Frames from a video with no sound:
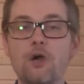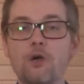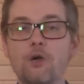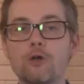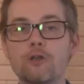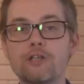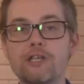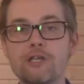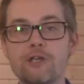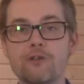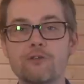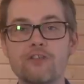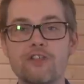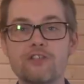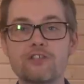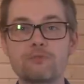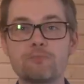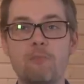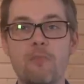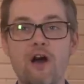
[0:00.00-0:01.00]
Earlier
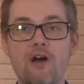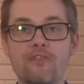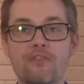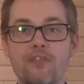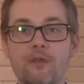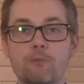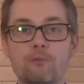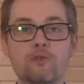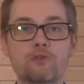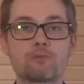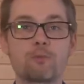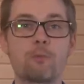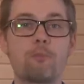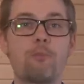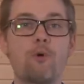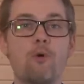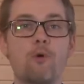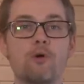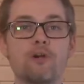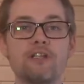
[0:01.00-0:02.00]
this month, it was
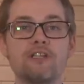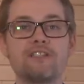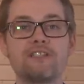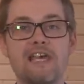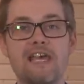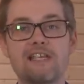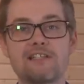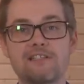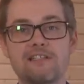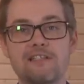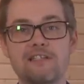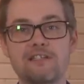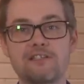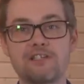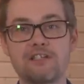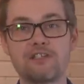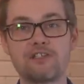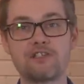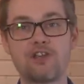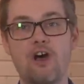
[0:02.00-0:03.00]
reported Tesla
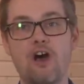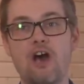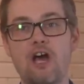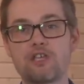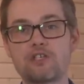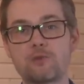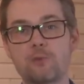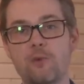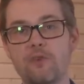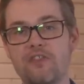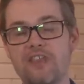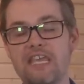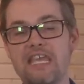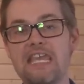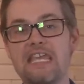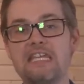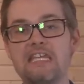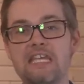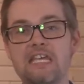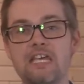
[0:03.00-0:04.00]
is in talks with the
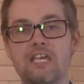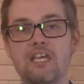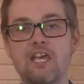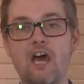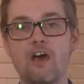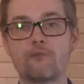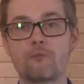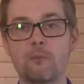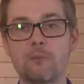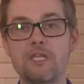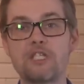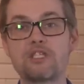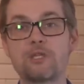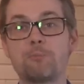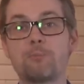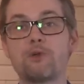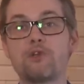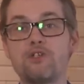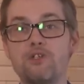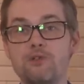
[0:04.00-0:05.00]
Indian government to
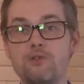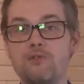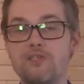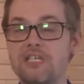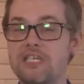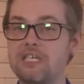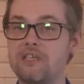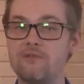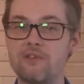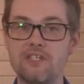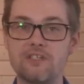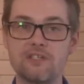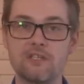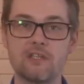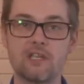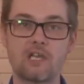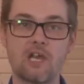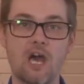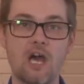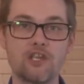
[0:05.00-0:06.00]
produce EVs
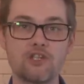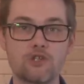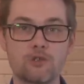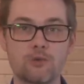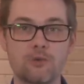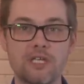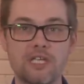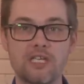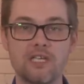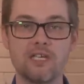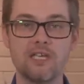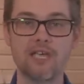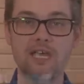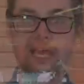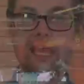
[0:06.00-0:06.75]
in the country.